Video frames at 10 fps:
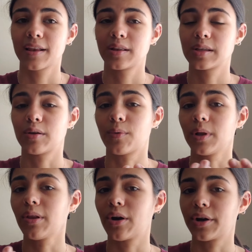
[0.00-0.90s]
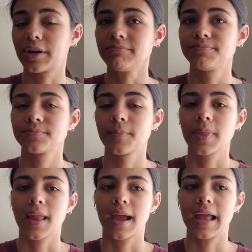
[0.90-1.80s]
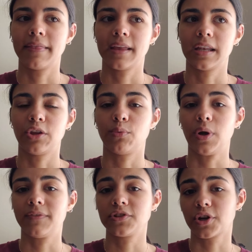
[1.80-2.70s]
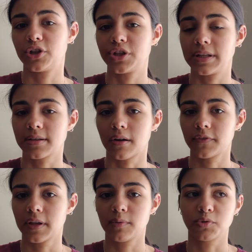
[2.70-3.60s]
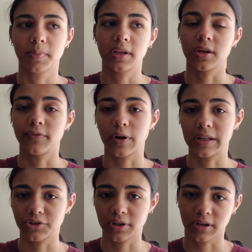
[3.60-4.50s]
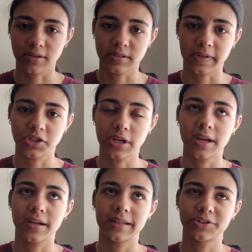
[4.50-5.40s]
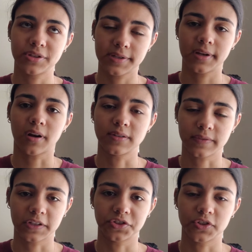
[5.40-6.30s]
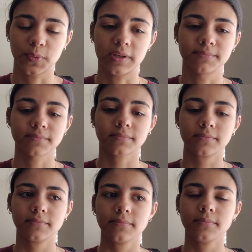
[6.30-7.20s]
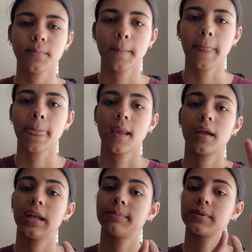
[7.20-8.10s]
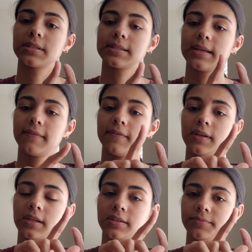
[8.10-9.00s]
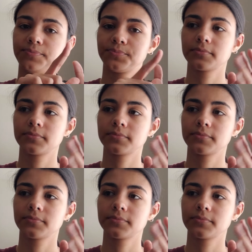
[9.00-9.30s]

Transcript: to go on longer, and then you would have to charge it less often, which will be good for electricity conservation as well. Number 7,